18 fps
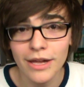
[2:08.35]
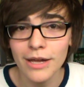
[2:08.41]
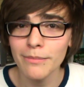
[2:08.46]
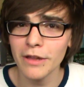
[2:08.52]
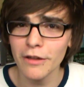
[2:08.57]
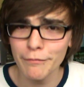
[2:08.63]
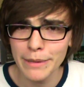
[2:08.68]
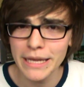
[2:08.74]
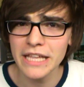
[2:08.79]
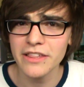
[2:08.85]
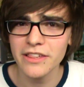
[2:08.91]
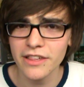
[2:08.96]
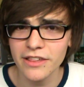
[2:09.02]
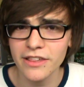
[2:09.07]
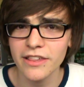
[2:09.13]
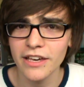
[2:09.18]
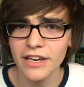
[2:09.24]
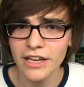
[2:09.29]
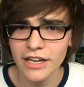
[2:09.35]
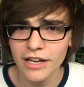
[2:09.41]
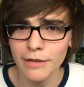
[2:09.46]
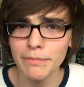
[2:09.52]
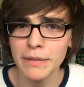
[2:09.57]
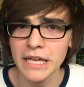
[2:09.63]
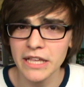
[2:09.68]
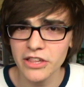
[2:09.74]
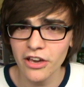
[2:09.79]
But if pizza's a
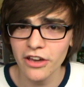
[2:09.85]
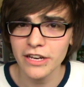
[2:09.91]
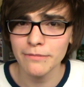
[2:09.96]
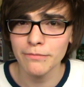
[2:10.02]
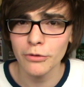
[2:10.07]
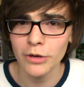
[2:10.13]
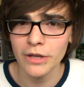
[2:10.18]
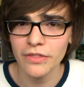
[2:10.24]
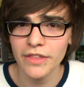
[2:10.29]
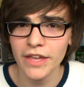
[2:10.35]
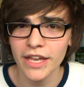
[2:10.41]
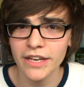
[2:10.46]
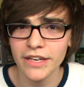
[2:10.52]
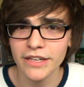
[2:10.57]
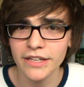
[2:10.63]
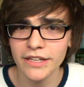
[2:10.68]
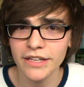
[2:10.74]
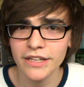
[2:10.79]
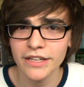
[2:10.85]
big turning point, then